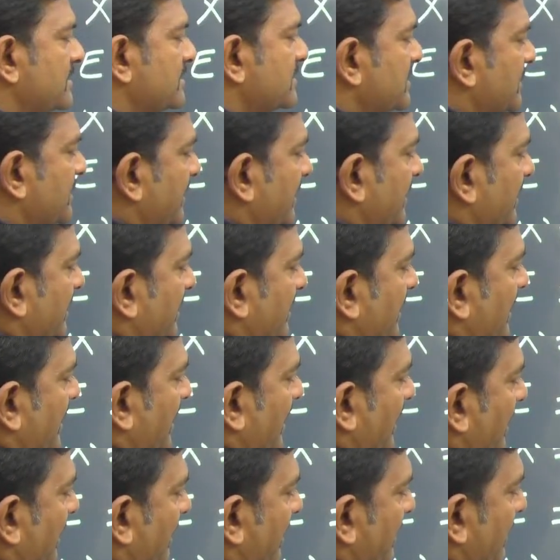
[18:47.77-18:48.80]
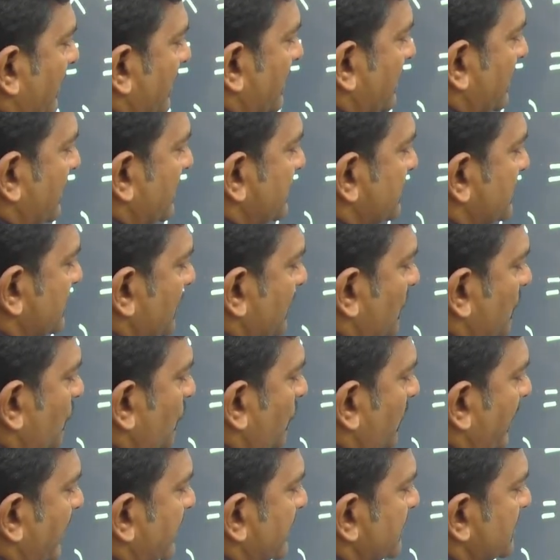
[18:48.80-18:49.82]
See, K, it's 2
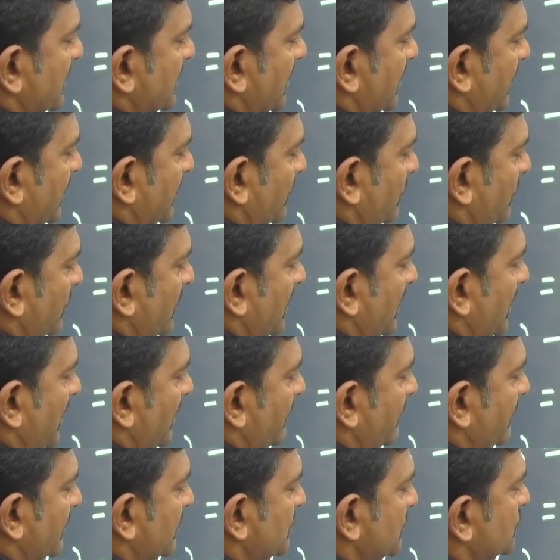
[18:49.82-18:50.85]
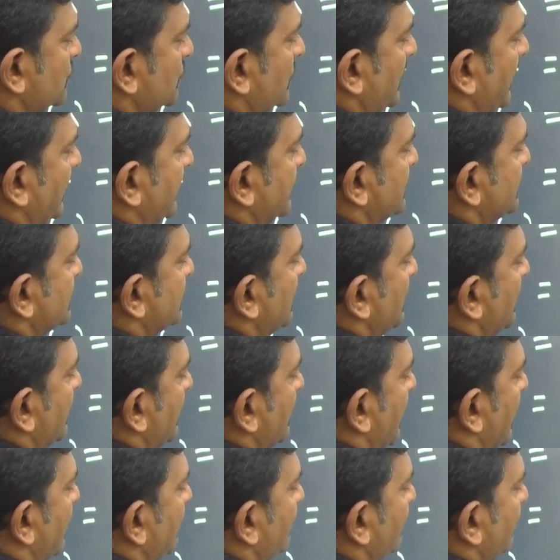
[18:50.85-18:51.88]
lines are there, no? K means 2 lines.
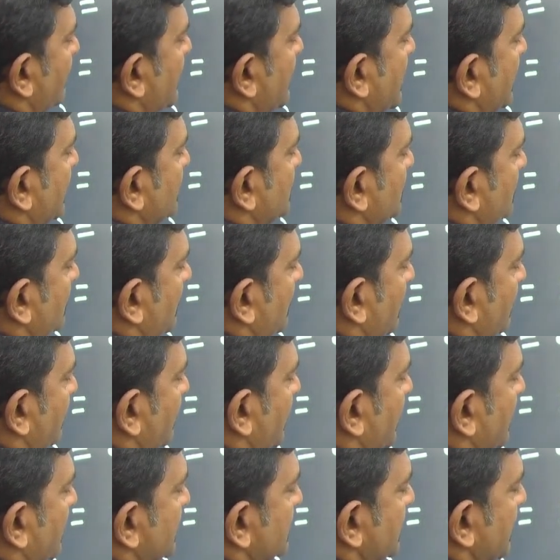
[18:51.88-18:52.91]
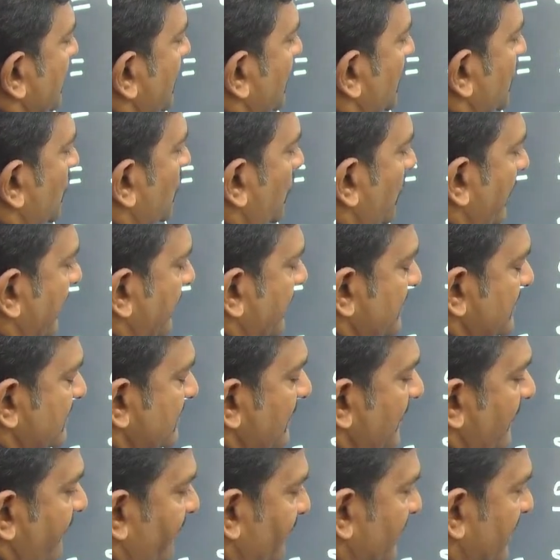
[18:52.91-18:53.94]
And V also what we can say? 2
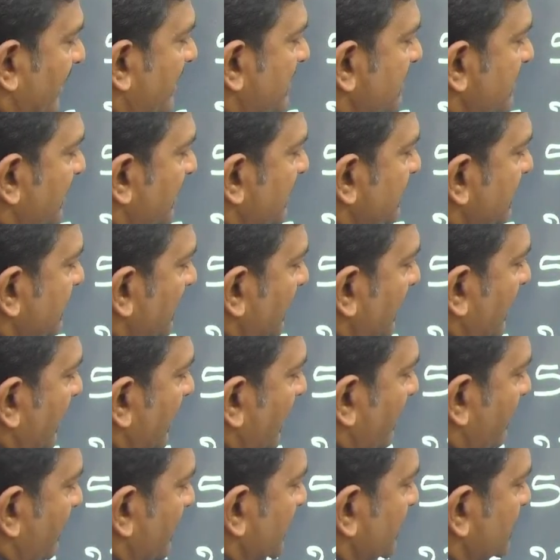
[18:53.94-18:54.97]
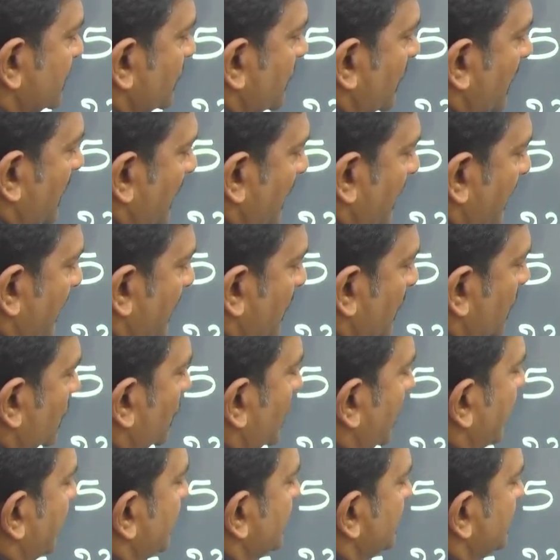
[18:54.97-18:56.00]
lines. That is the reason K means you can take
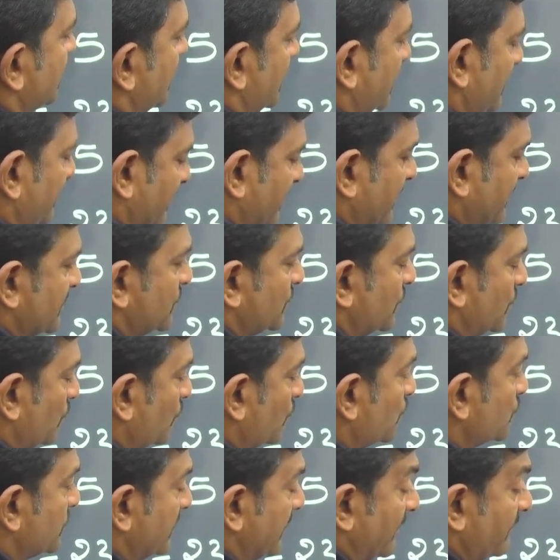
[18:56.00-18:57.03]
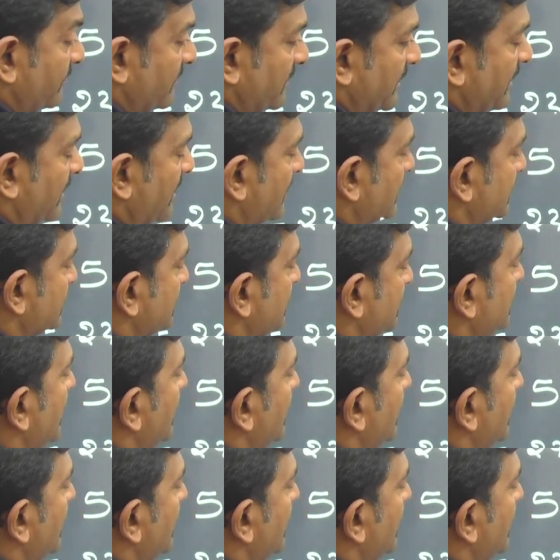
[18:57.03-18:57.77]
2 lines, means 2 same letters.